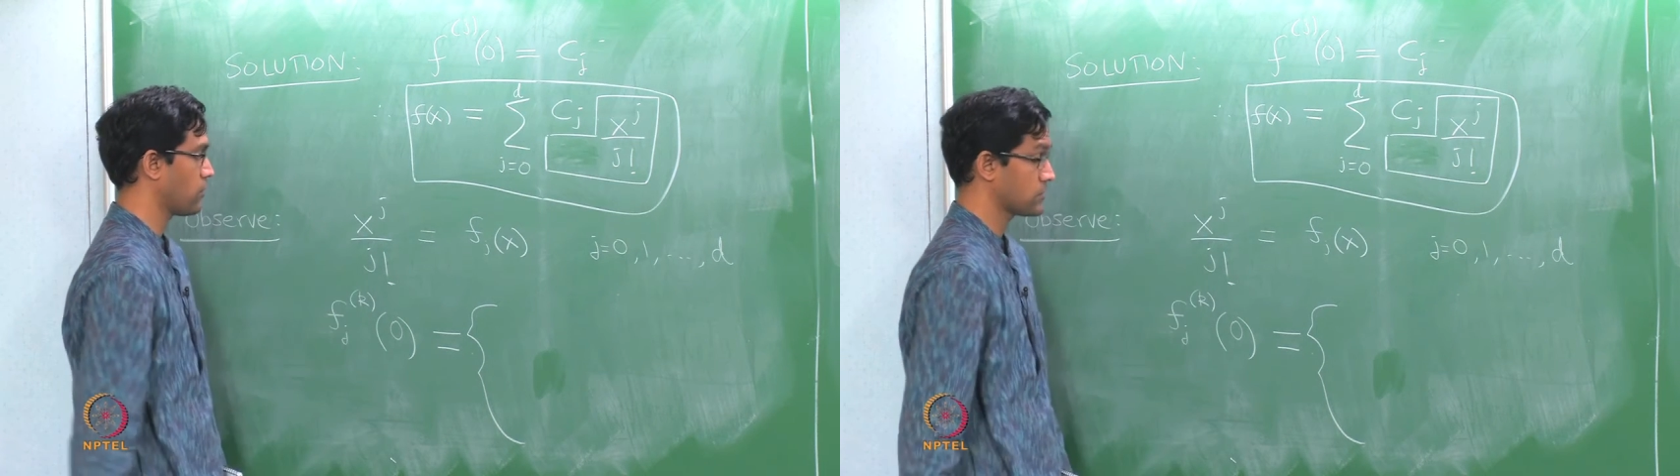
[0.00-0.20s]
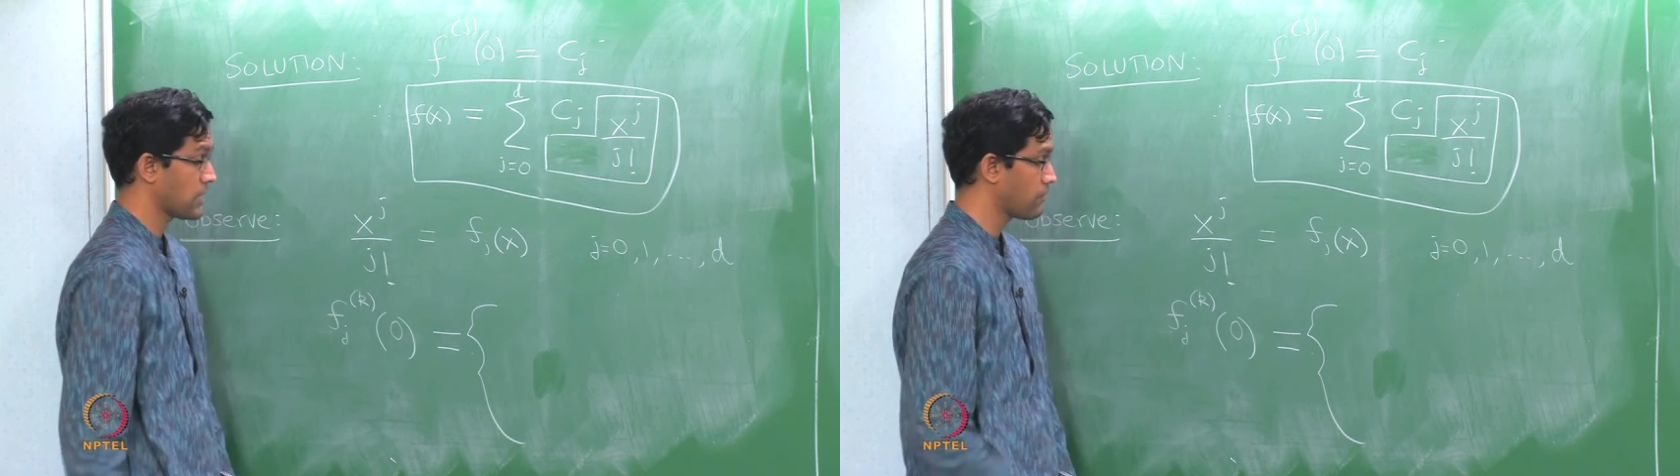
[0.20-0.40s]

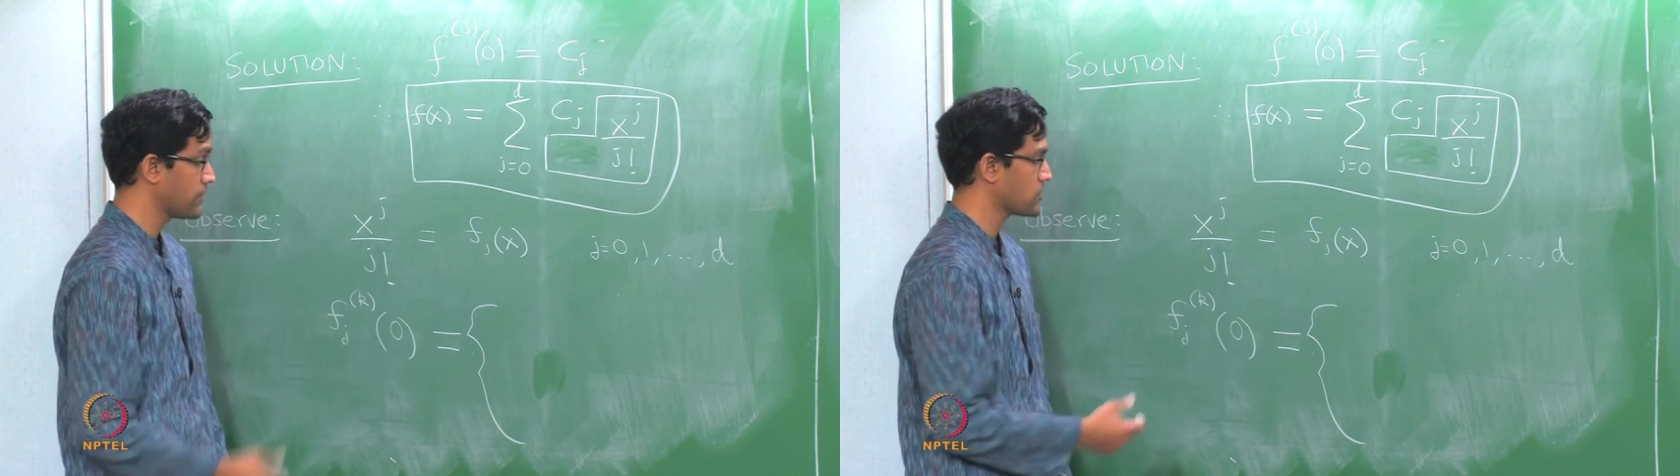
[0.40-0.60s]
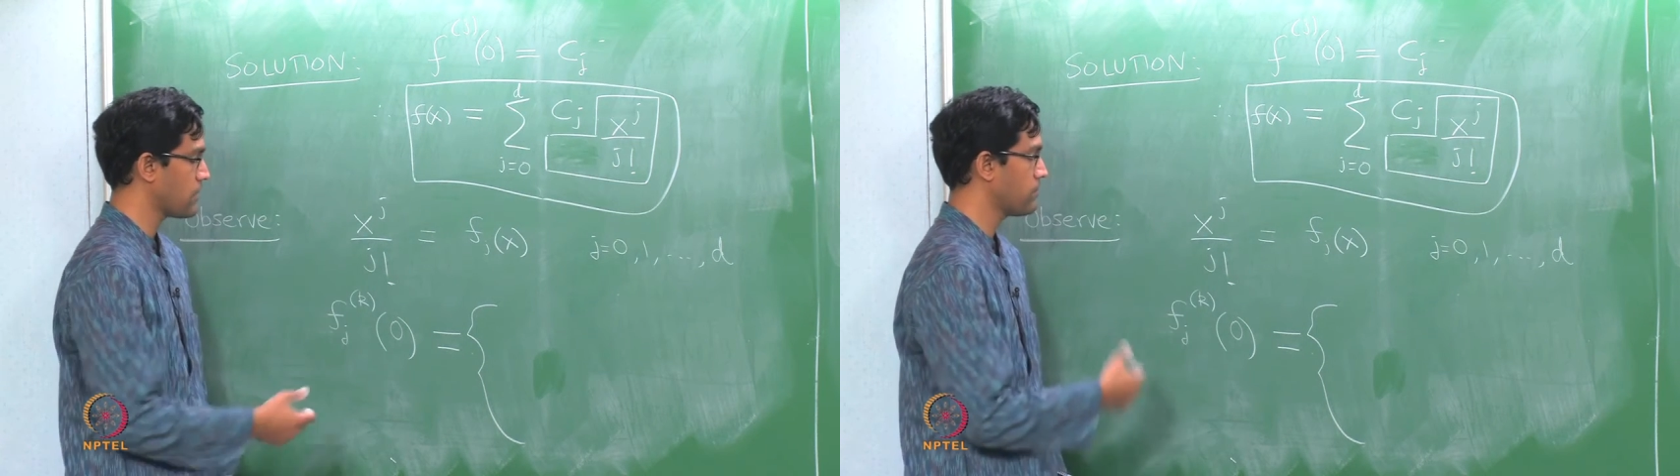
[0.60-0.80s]
there will be
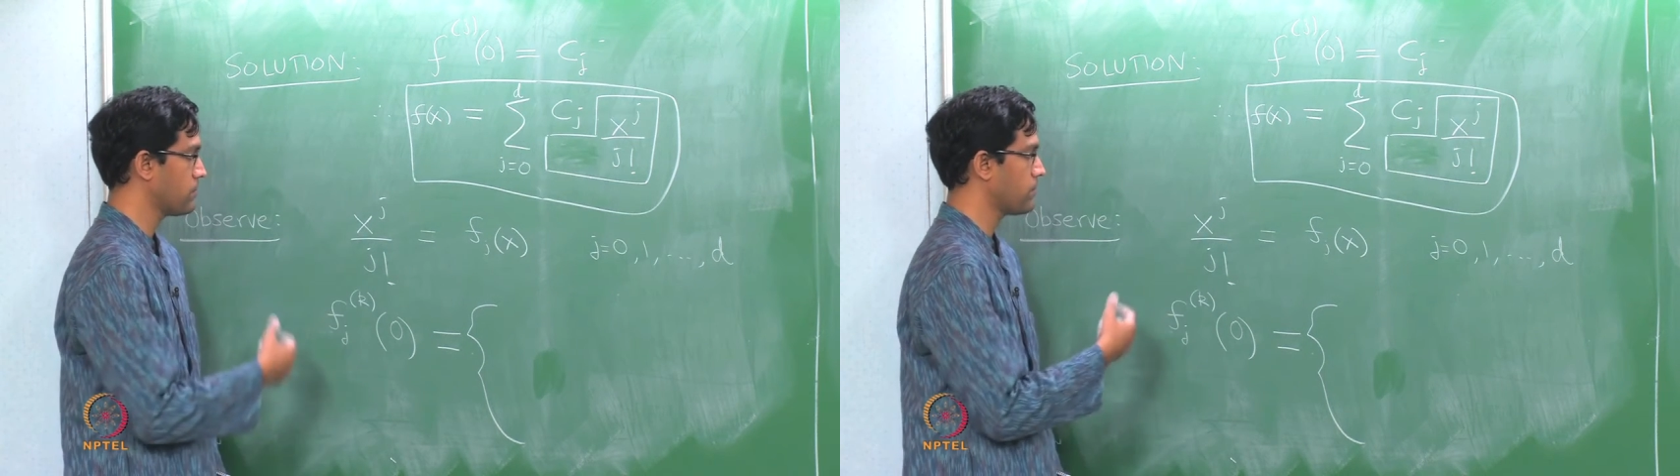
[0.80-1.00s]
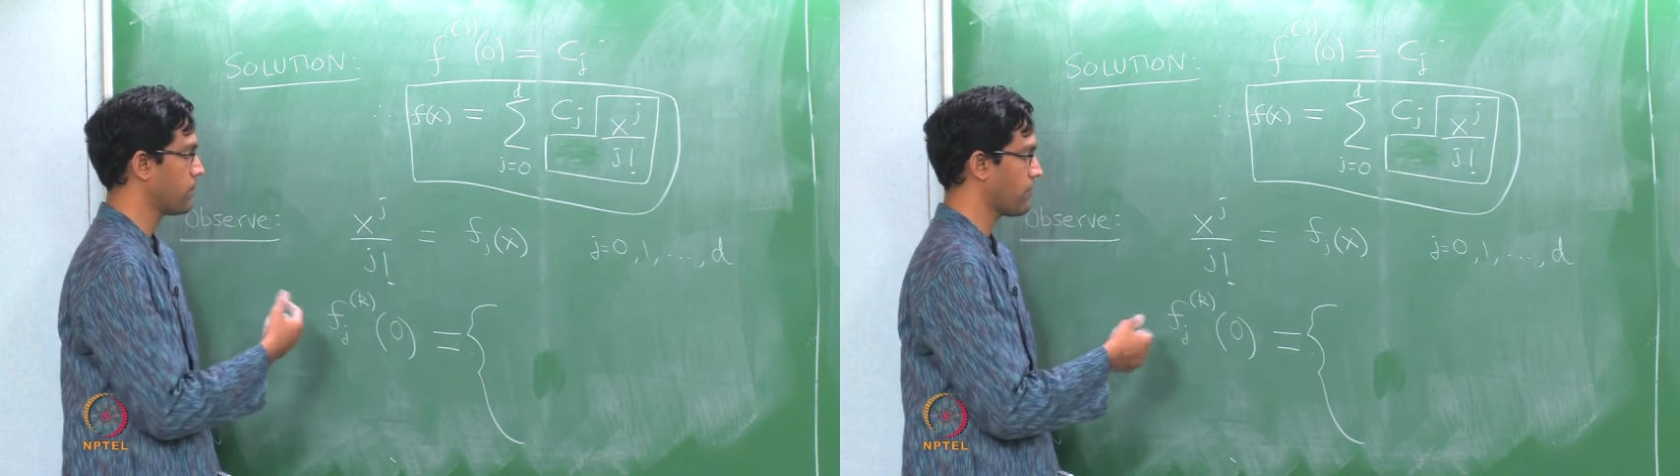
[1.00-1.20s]

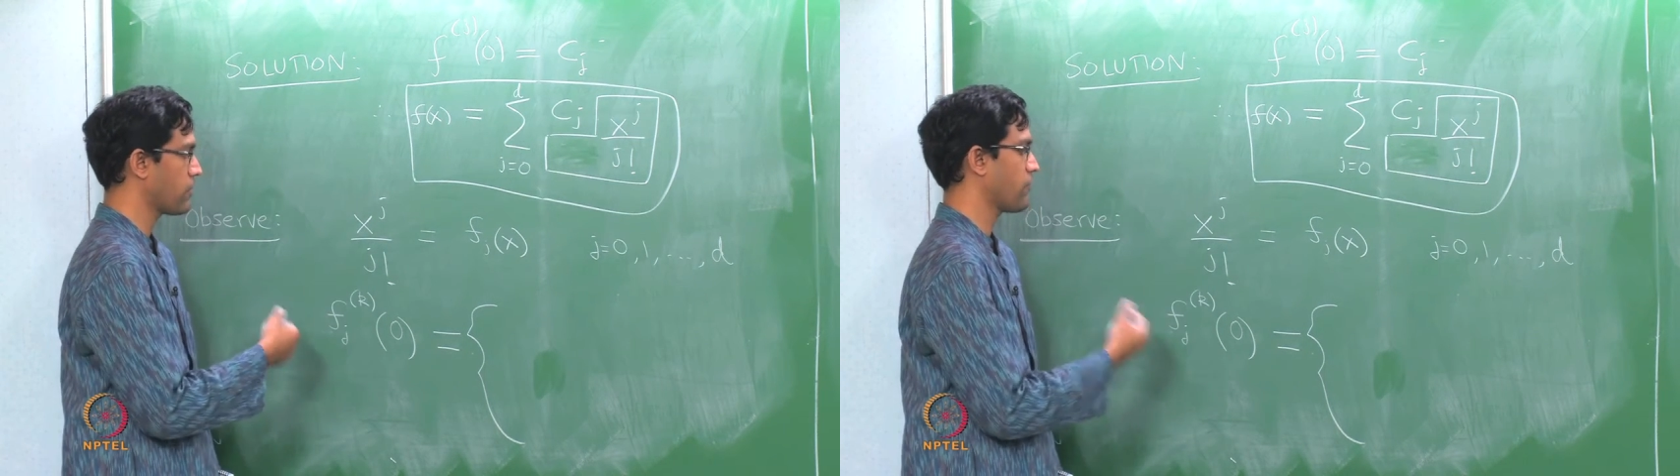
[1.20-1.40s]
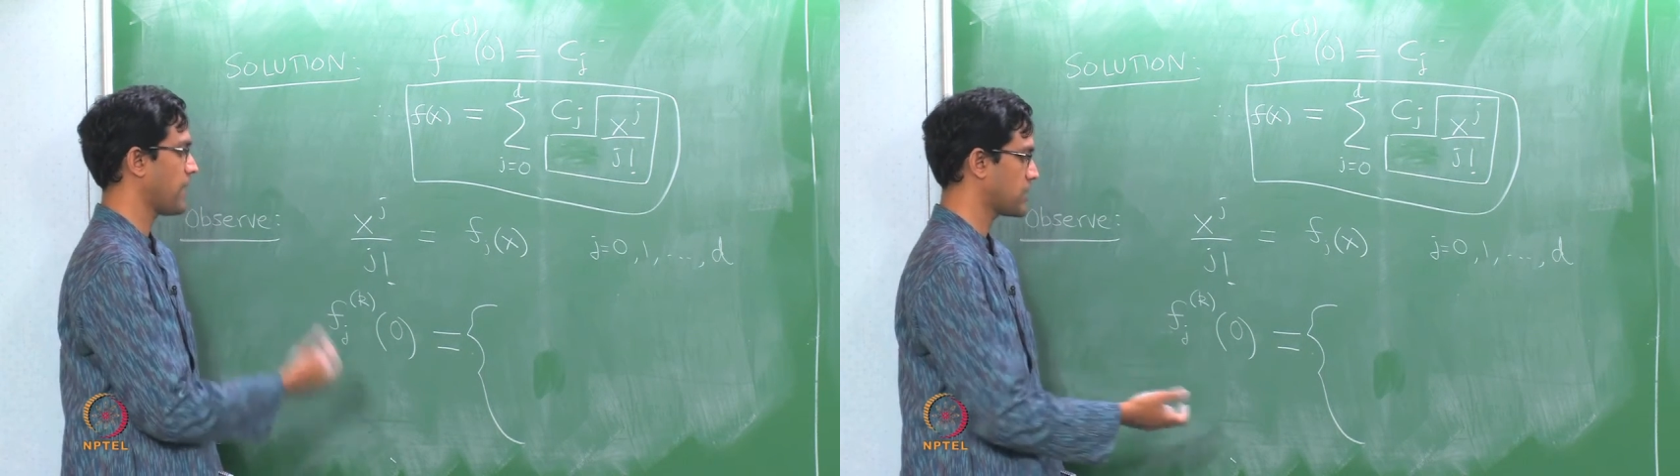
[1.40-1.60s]
some power
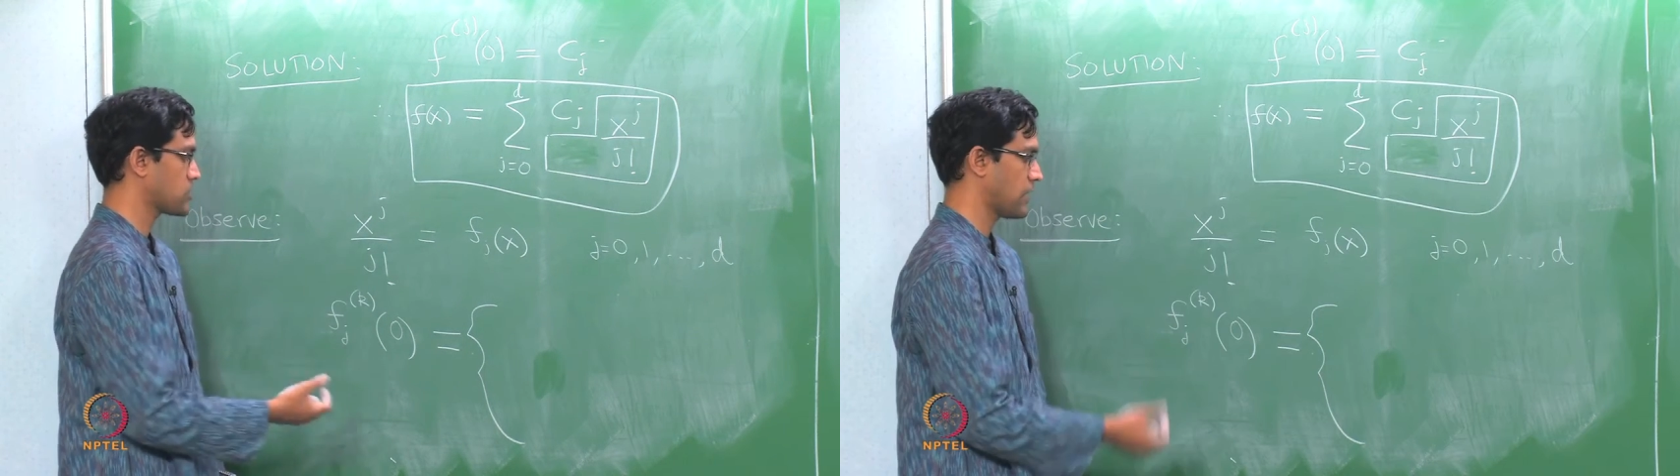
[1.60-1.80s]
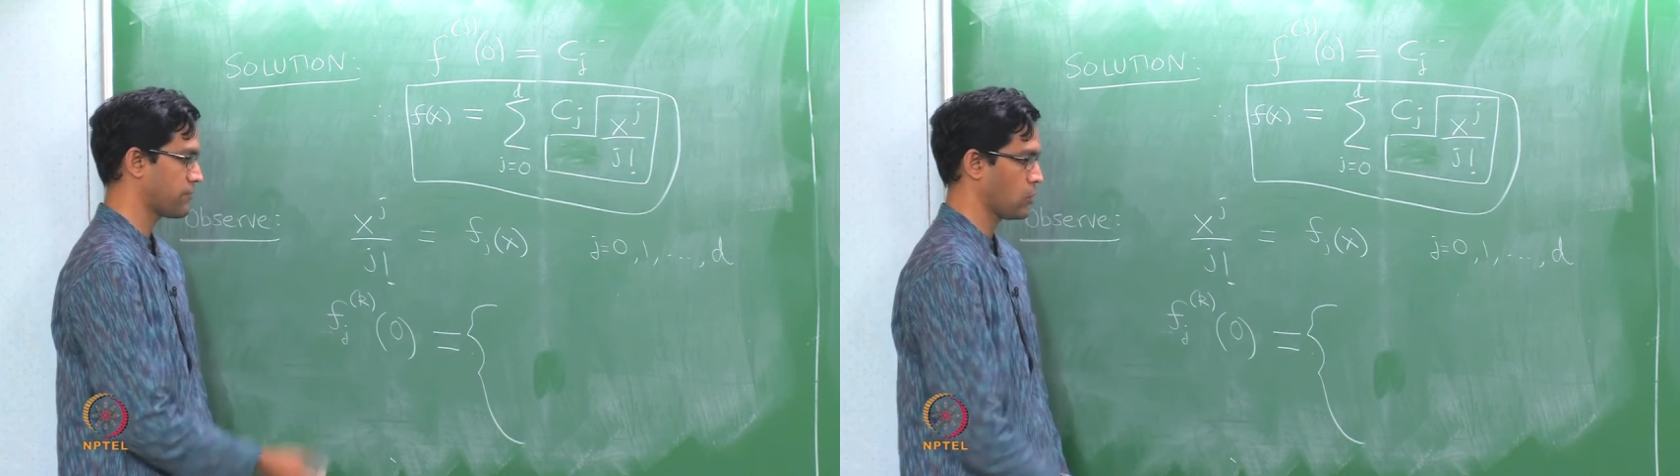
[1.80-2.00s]
of x
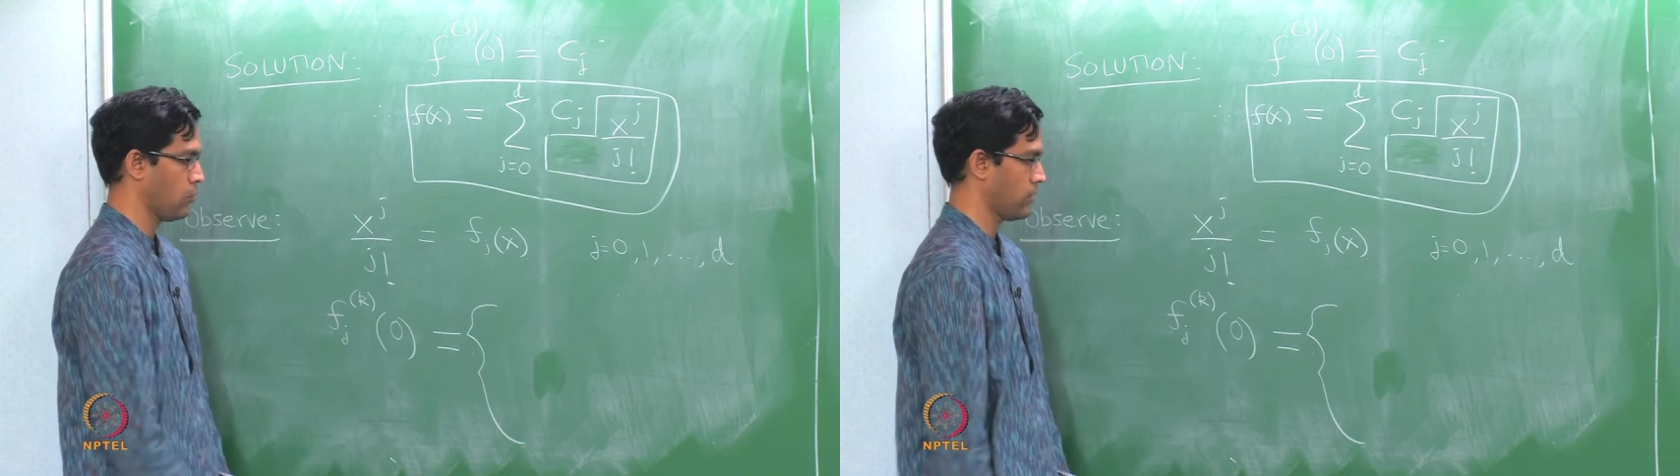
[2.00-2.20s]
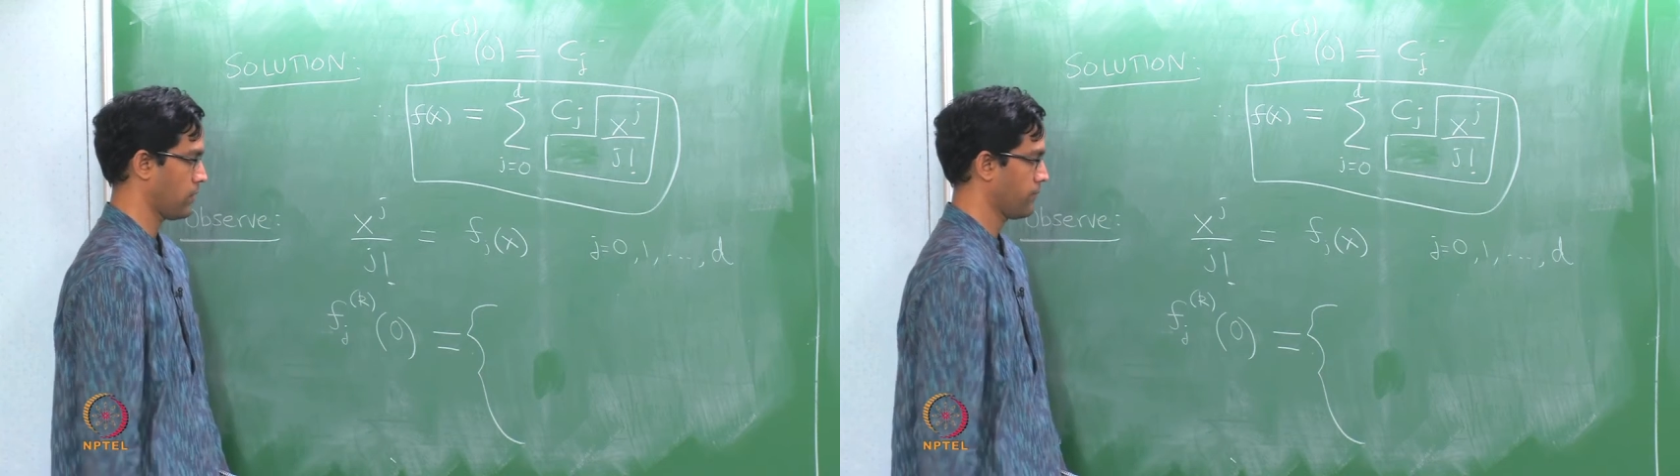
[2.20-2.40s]
left over,